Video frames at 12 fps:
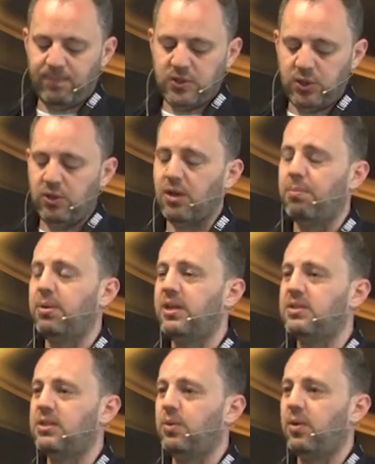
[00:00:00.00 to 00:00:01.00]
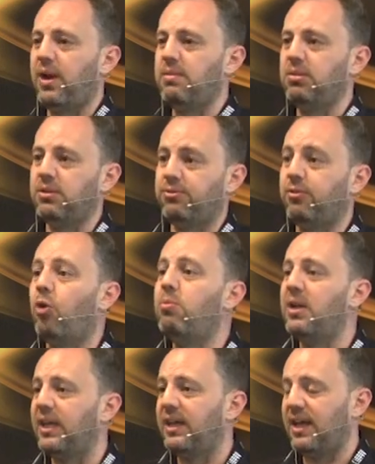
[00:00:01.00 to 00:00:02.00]
two companies that were able to
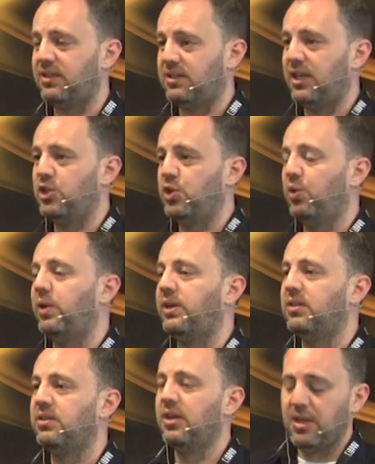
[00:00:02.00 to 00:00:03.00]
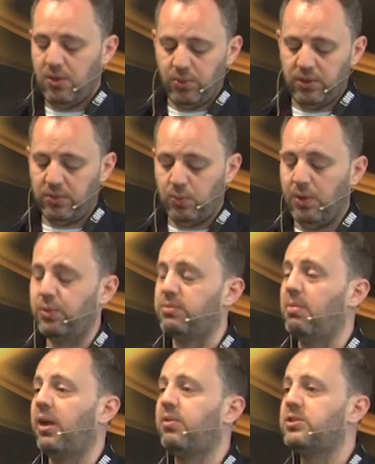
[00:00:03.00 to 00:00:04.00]
formally announce they're joined. One was
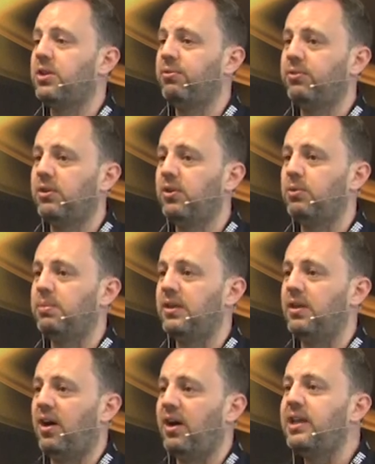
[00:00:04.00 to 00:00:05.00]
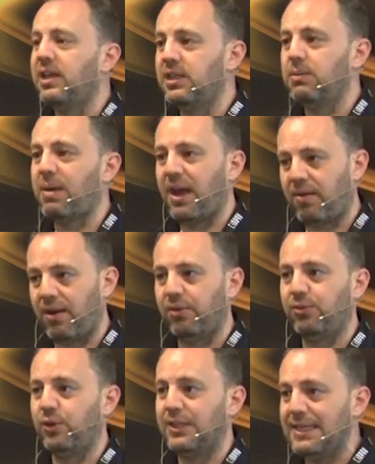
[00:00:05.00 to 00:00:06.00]
Microsoft, who had been hiding in the background
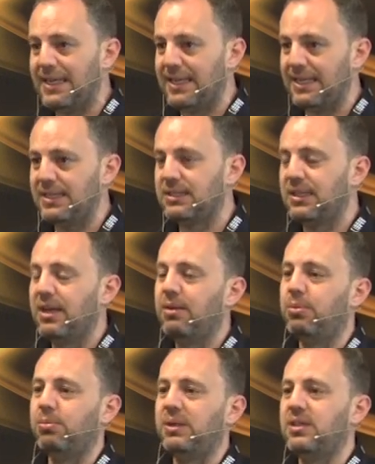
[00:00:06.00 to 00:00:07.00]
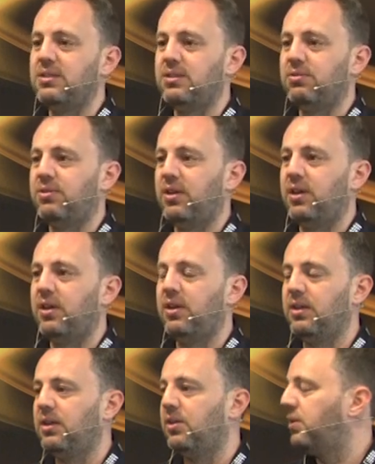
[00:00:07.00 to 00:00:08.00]
for years, but because of
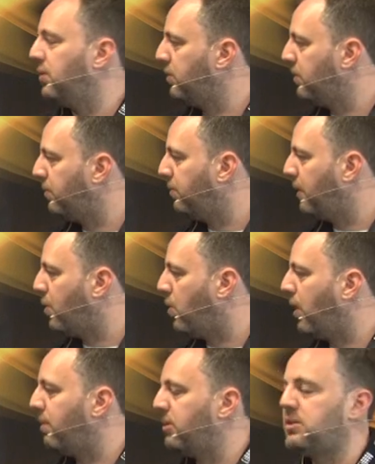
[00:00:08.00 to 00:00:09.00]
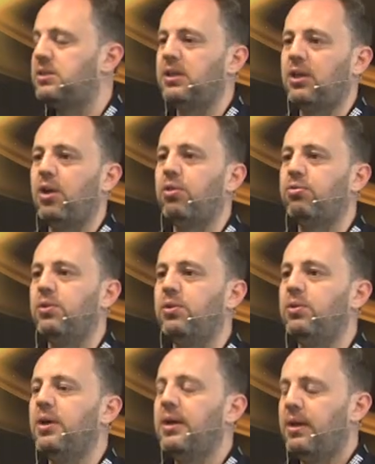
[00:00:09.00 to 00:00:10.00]
the requirements to go
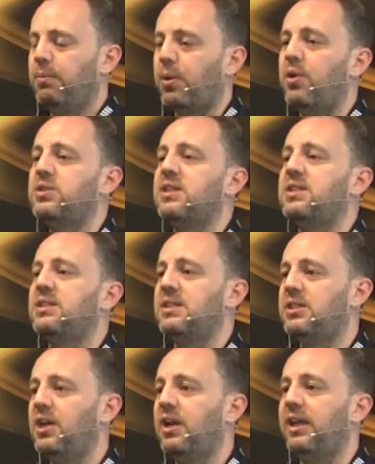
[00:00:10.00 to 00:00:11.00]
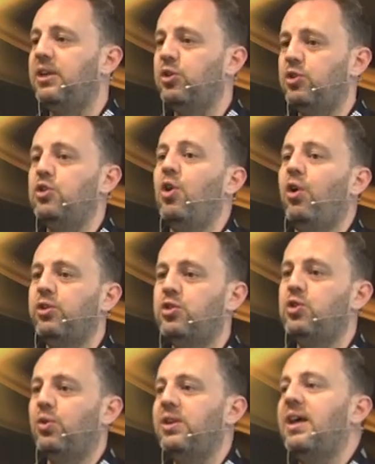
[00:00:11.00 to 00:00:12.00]
through processes internally, could not
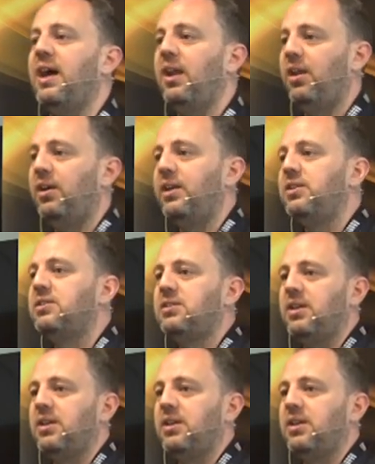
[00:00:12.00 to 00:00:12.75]
join that alliance